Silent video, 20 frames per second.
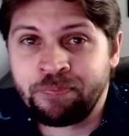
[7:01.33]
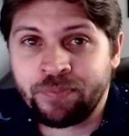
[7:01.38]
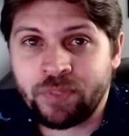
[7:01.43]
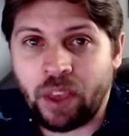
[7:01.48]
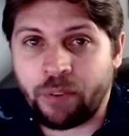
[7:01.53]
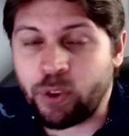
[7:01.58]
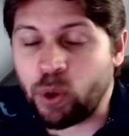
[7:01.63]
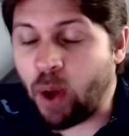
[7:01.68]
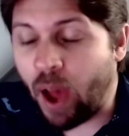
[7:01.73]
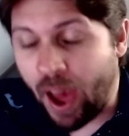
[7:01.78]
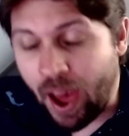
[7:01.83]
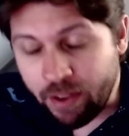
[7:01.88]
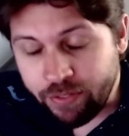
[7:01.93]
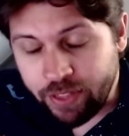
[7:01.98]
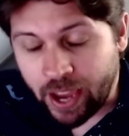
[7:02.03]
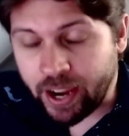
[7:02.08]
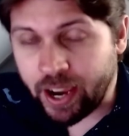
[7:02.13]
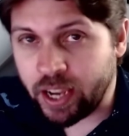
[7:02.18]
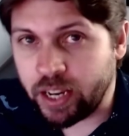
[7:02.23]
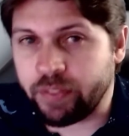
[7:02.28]
If you have
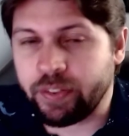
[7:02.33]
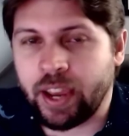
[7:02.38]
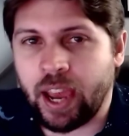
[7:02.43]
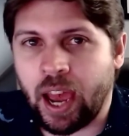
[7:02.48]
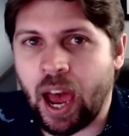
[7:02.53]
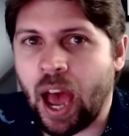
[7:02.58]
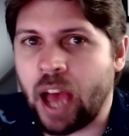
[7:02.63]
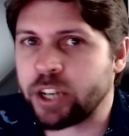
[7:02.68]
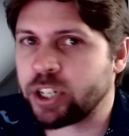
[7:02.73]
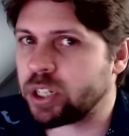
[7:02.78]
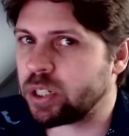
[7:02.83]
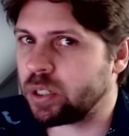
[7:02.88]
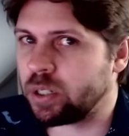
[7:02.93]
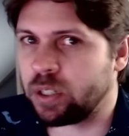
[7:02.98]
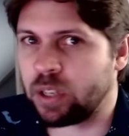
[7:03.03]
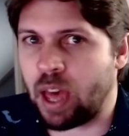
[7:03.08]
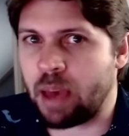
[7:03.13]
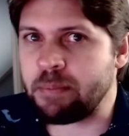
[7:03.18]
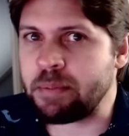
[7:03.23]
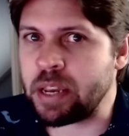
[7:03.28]
that kind of cash,
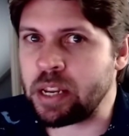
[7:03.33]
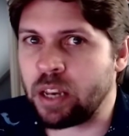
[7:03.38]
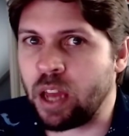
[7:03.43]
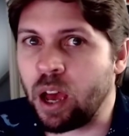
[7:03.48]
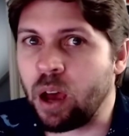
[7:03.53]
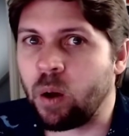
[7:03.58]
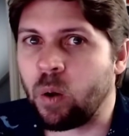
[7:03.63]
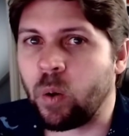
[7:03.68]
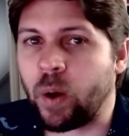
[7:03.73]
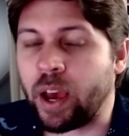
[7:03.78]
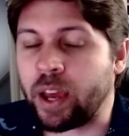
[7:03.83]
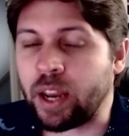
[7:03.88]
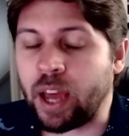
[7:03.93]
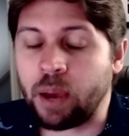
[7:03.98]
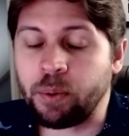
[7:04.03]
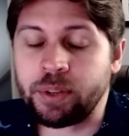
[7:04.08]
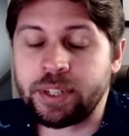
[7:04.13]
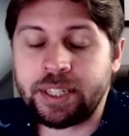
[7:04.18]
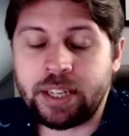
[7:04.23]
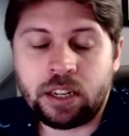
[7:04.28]
let me know and I
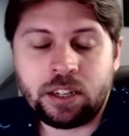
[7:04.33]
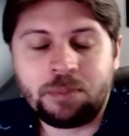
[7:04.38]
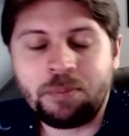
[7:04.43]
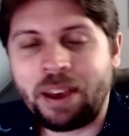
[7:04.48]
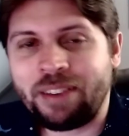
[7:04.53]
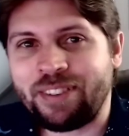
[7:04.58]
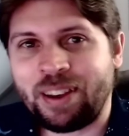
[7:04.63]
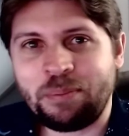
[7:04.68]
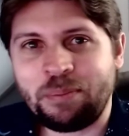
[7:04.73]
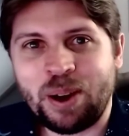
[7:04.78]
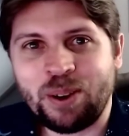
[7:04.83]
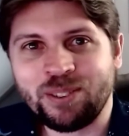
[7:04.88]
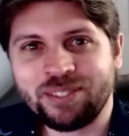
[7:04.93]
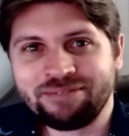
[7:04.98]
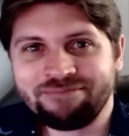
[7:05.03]
will send you my Venmo.